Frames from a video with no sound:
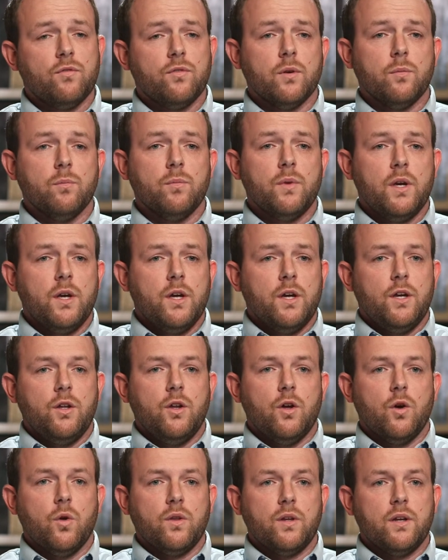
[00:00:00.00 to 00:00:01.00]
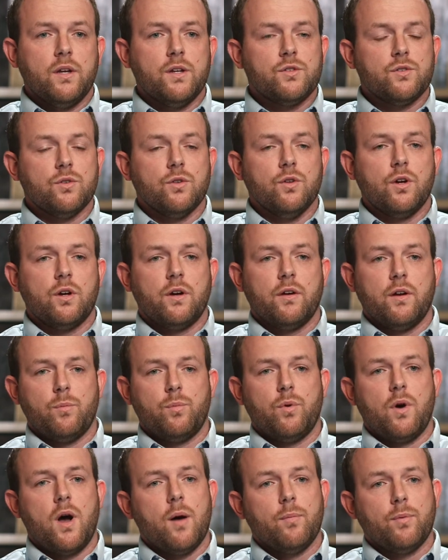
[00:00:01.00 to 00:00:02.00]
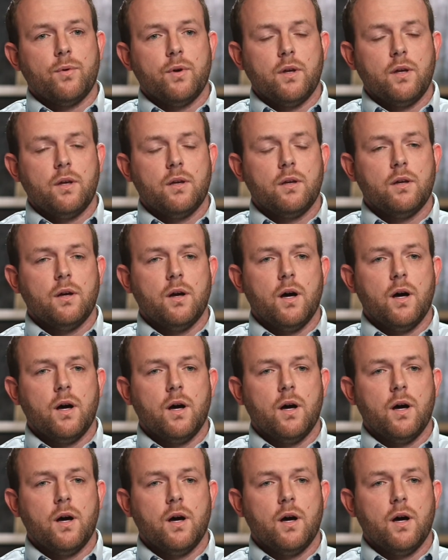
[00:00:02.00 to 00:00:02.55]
from, the initial look at a property,